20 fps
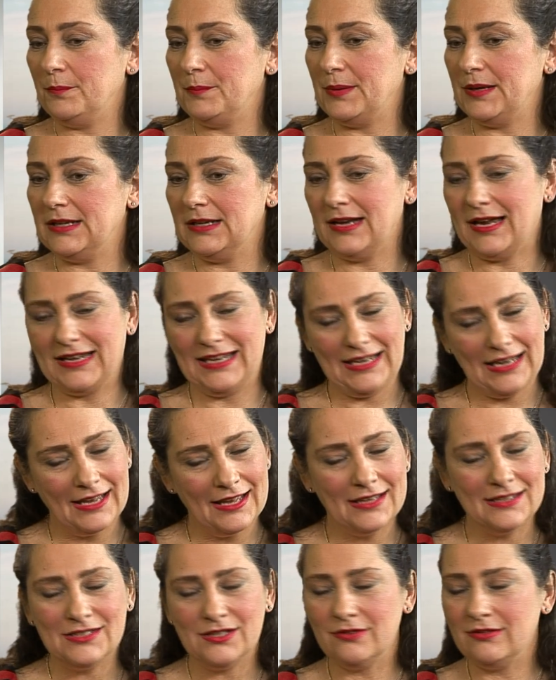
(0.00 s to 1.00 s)
but
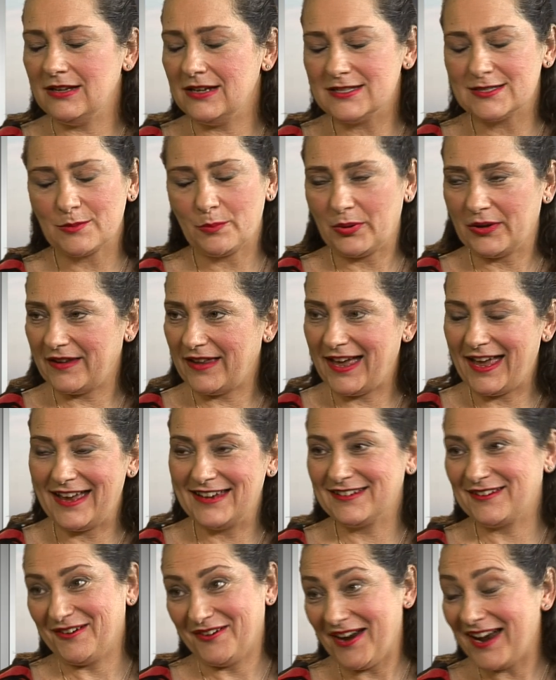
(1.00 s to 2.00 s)
again, you need to plan
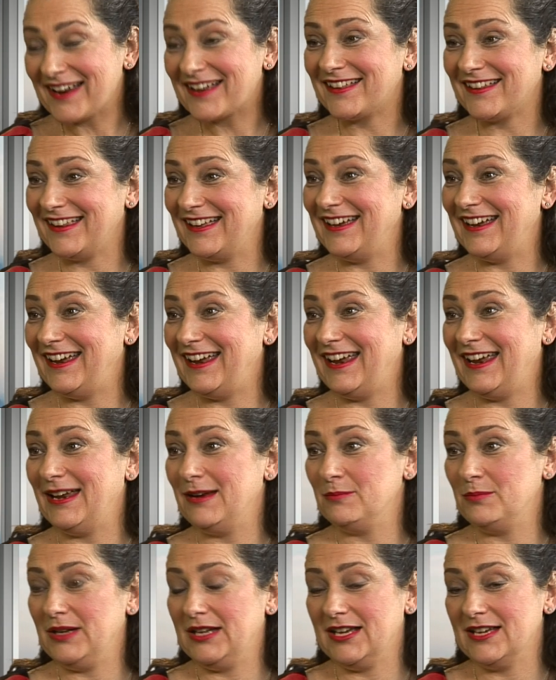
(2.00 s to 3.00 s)
correctly
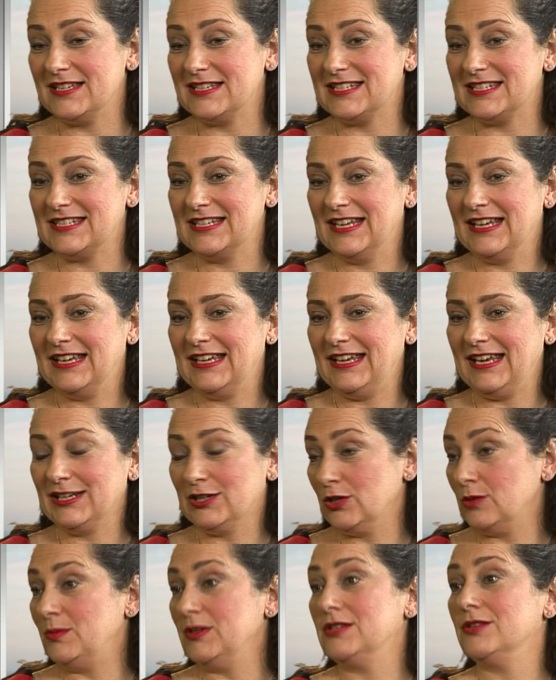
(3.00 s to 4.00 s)
because it
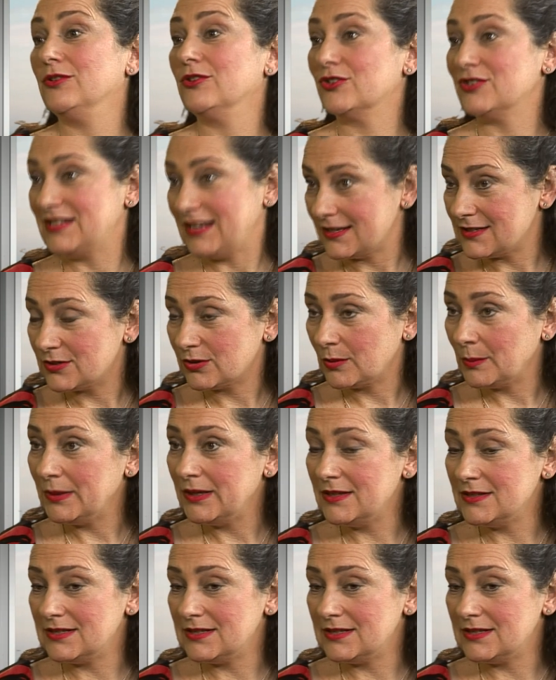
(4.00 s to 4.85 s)
could be to your detriment